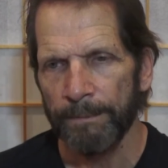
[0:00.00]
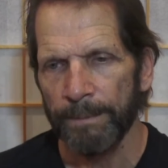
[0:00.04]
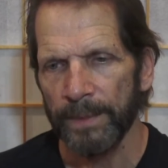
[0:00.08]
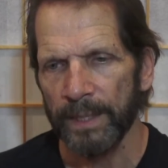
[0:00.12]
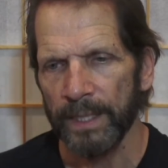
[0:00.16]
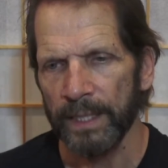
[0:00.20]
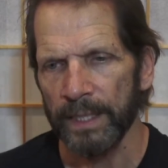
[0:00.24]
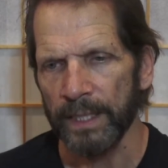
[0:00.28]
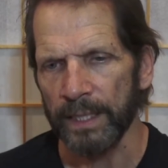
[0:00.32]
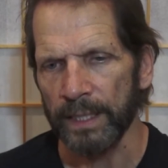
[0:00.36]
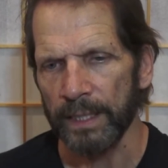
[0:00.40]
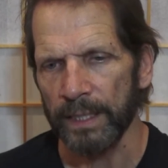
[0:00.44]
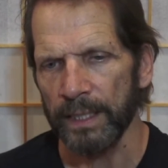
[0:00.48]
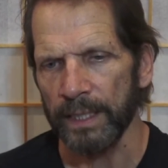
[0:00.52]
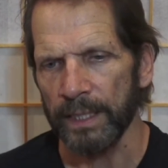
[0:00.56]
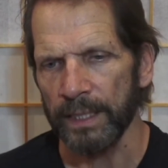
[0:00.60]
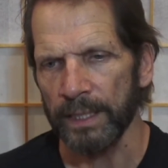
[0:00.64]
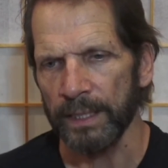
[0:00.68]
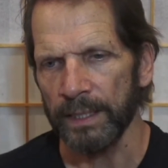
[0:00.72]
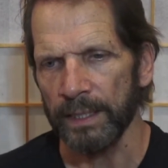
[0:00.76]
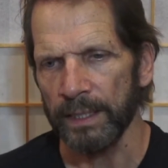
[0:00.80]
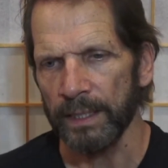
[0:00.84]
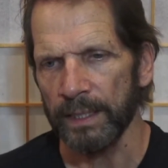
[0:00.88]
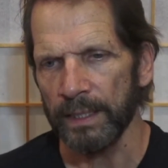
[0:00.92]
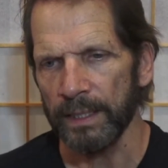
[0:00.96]
it,
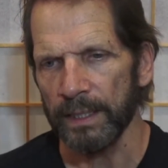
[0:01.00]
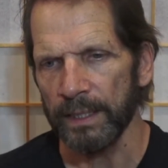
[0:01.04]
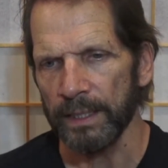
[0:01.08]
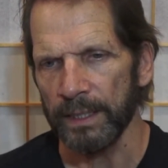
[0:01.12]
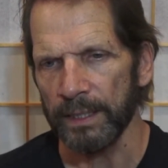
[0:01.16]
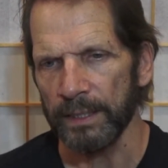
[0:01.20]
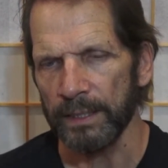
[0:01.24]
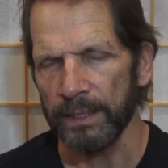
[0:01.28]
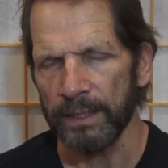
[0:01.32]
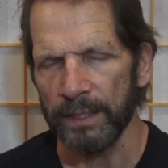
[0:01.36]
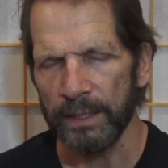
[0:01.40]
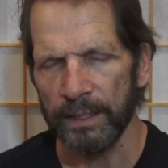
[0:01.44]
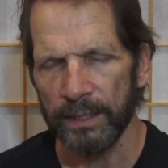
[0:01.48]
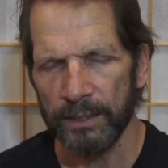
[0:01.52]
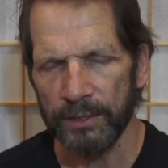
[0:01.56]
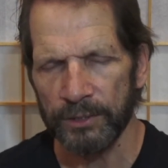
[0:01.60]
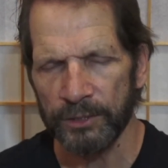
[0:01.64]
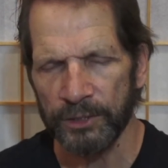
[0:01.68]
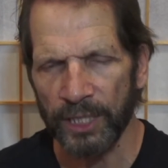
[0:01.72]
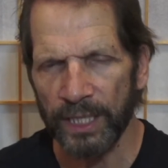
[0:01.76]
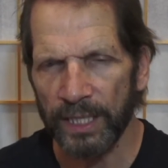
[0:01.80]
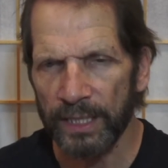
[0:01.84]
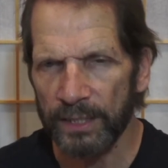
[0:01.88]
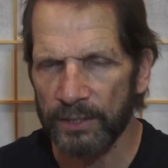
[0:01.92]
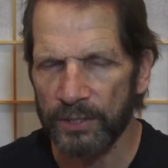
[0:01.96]
it, it
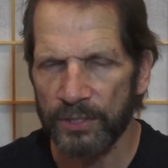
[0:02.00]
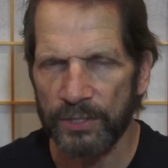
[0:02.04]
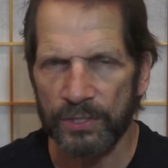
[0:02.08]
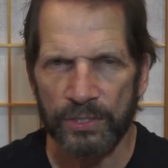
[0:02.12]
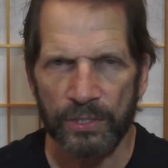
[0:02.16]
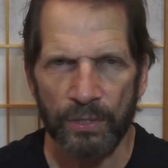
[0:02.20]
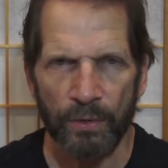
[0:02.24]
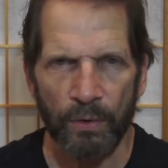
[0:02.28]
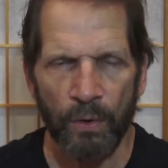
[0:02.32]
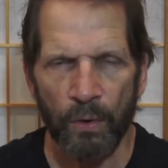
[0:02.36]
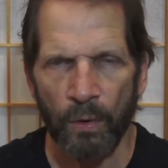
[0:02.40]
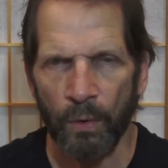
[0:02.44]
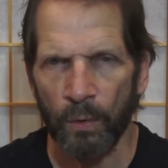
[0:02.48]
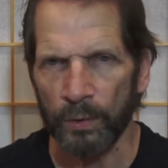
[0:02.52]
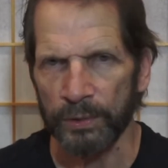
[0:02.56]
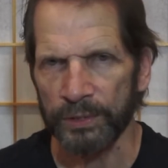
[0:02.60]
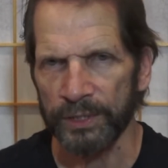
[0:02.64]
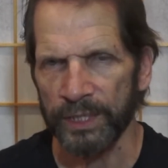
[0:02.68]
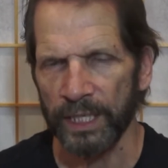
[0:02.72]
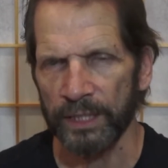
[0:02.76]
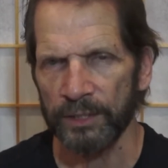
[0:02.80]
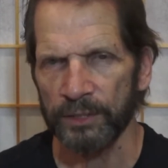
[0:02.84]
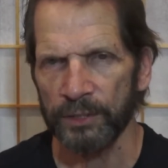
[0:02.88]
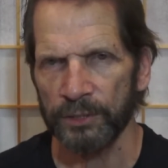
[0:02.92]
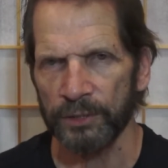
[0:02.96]
changes the whole
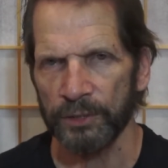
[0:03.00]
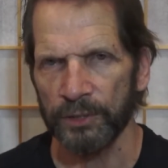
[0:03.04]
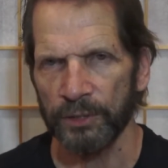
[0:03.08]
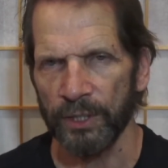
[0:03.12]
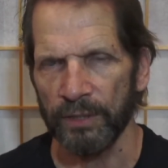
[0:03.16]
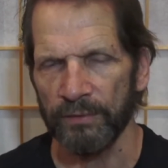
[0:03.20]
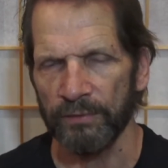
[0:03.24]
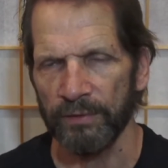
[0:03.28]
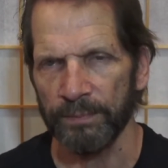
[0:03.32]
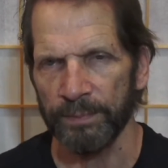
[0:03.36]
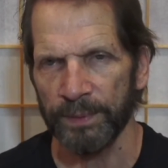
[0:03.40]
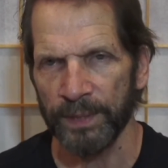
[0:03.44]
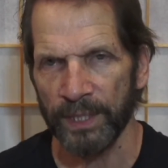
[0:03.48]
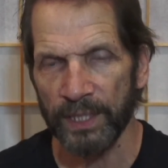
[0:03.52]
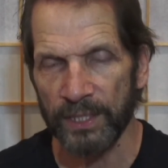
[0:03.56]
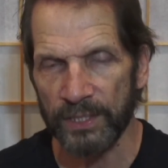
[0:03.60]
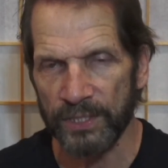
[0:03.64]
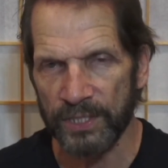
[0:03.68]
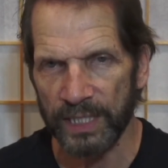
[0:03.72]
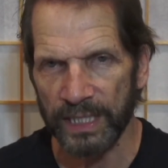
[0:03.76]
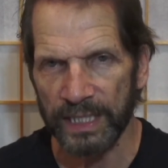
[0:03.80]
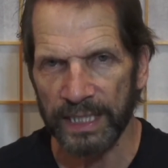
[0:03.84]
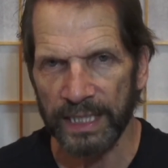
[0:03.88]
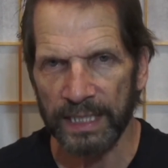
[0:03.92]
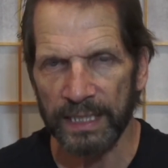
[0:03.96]
texture of it. Because
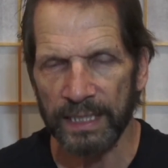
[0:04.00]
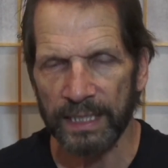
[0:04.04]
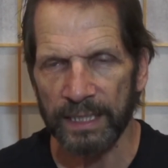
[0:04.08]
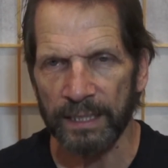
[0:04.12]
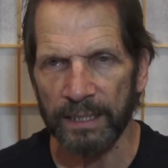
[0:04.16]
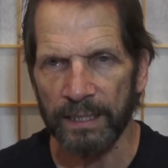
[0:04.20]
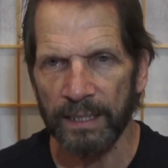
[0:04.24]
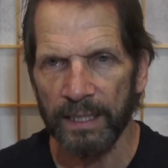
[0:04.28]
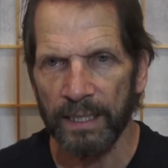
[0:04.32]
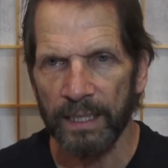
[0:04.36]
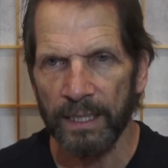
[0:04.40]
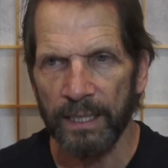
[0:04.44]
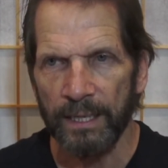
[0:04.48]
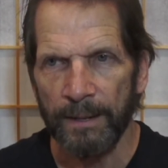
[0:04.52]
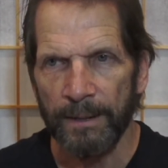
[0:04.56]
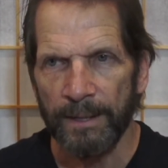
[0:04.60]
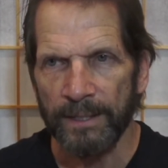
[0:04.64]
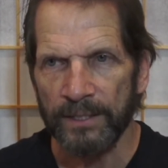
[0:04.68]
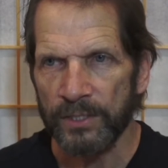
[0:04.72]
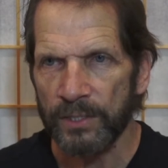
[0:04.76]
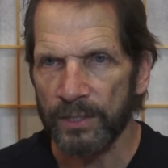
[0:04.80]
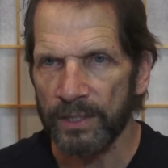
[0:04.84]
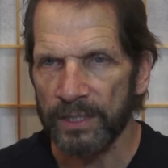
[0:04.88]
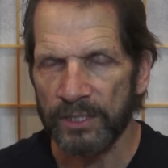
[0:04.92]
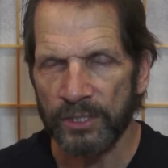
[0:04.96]
again,
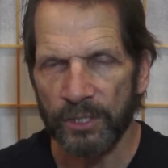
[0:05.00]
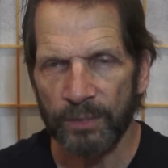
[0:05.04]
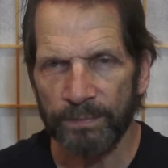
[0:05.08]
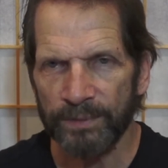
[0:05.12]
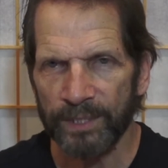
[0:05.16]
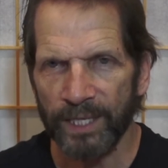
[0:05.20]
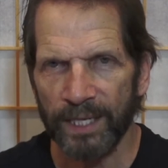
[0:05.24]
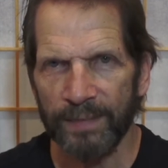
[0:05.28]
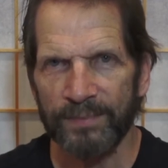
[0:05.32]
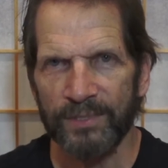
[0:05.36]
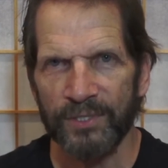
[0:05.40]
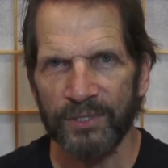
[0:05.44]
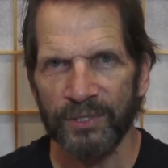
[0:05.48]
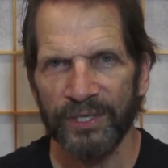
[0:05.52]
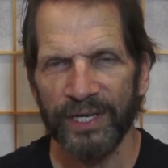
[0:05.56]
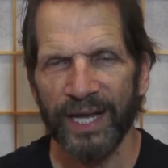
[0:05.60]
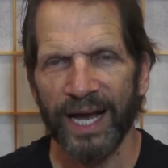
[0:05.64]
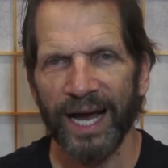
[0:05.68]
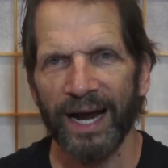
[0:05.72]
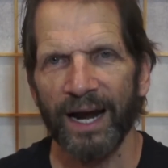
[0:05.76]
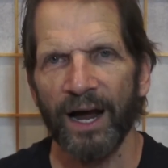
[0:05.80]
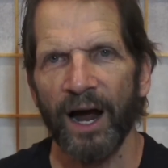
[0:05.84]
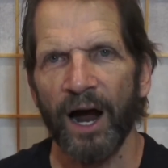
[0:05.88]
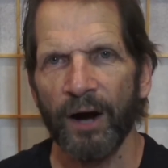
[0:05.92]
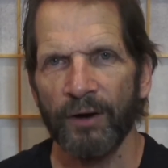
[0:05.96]
sometimes they're
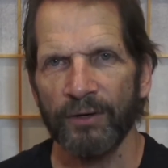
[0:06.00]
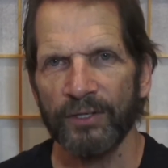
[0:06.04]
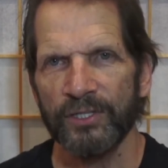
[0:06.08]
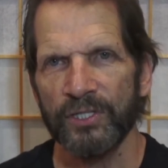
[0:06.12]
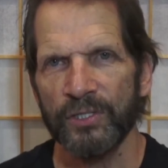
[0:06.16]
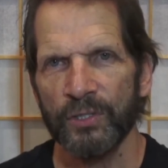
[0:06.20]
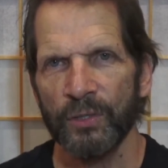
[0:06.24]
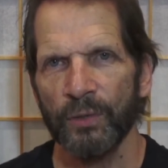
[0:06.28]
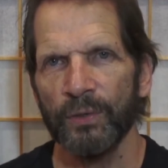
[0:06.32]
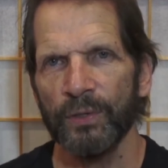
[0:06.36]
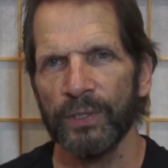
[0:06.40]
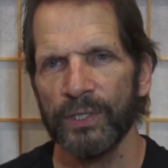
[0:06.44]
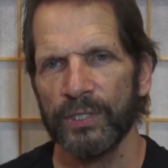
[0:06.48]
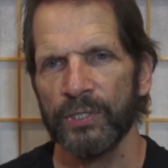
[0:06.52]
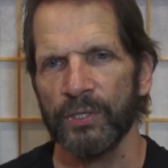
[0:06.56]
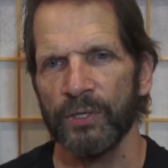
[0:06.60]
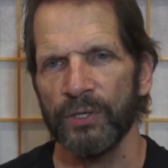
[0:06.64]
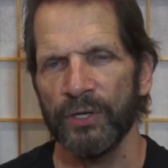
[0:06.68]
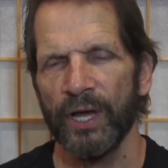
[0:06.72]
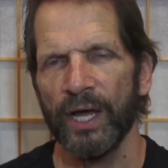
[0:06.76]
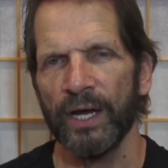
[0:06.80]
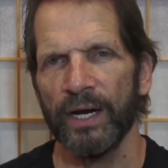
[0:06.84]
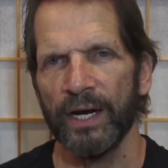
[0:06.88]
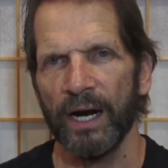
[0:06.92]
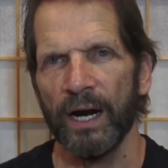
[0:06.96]
not our stories, they're
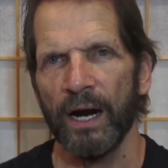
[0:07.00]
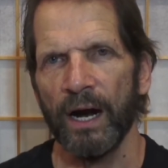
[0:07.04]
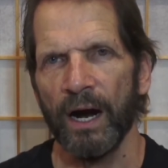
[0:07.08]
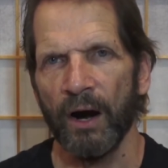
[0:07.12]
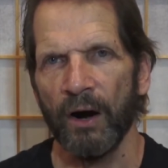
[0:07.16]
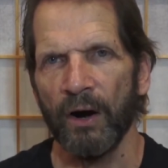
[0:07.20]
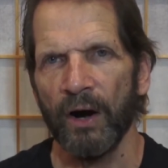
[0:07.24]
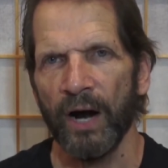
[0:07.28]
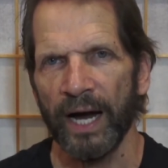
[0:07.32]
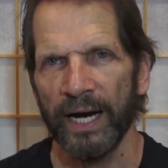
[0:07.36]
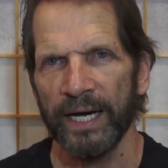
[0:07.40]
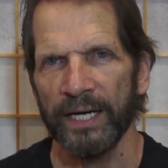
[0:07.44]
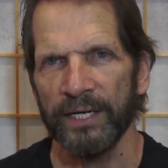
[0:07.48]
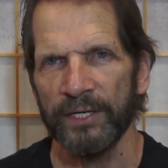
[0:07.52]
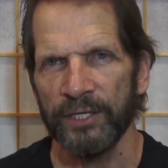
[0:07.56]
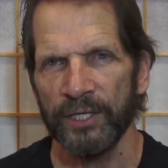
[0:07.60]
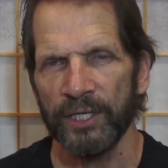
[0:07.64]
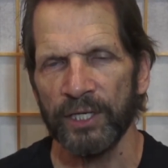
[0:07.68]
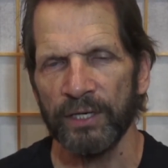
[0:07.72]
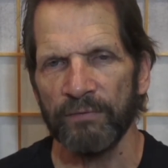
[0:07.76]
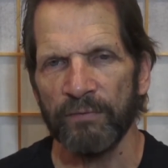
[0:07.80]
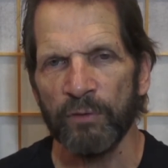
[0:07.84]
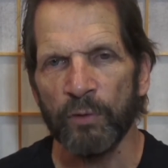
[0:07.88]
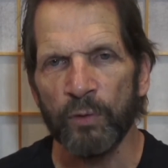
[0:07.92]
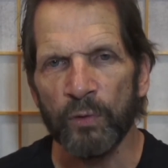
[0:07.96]
not our, our,
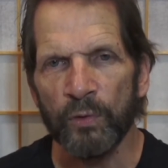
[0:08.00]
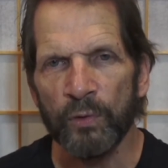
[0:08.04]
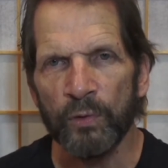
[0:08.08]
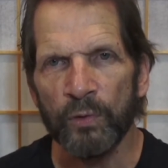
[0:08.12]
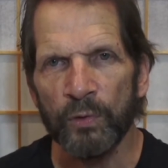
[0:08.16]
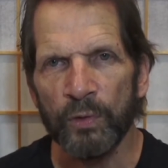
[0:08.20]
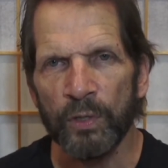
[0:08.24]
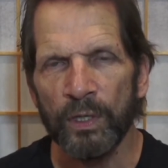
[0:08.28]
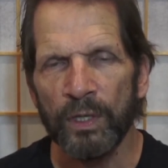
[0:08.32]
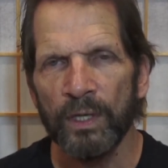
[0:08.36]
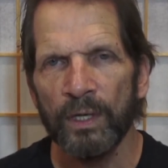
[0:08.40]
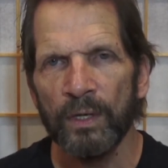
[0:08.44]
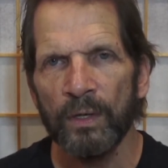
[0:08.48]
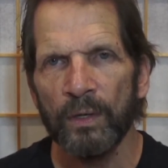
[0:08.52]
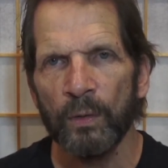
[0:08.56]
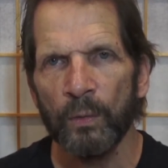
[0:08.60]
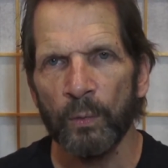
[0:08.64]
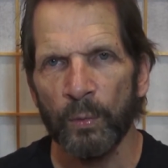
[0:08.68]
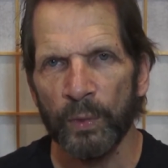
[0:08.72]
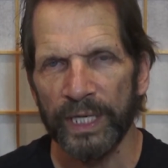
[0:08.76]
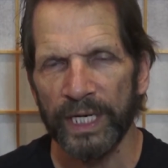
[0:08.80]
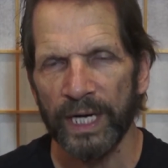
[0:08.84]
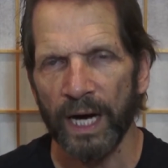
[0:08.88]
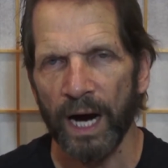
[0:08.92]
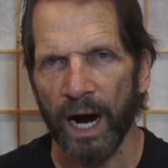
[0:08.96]
idea of who
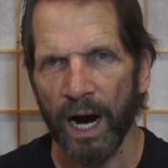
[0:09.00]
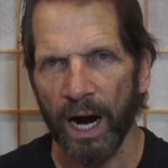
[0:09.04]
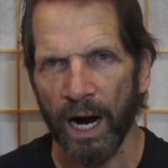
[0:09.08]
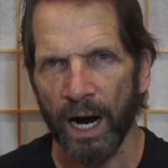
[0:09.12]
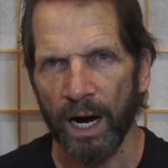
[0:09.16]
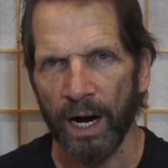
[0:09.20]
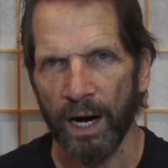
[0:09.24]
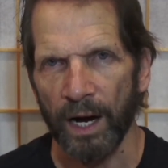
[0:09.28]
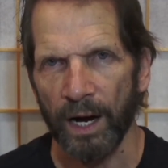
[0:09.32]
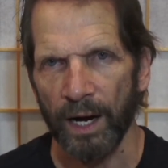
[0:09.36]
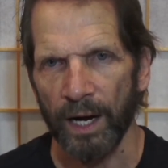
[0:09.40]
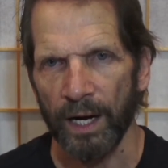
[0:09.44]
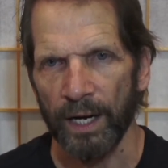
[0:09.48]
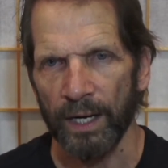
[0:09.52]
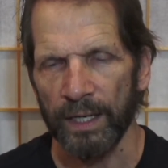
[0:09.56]
we are.